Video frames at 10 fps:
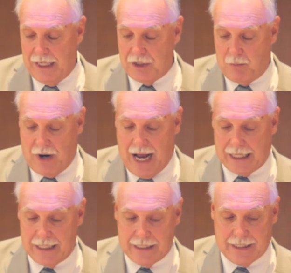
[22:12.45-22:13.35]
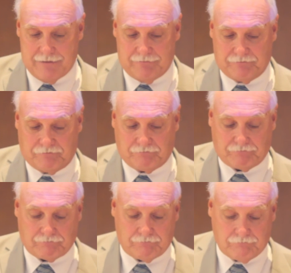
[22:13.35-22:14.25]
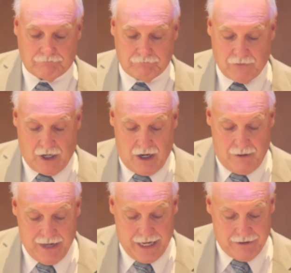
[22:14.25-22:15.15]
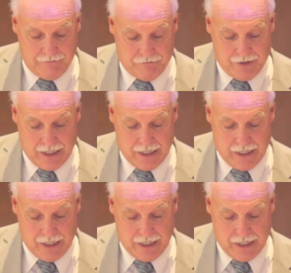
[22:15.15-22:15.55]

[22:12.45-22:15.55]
into practice. Amen.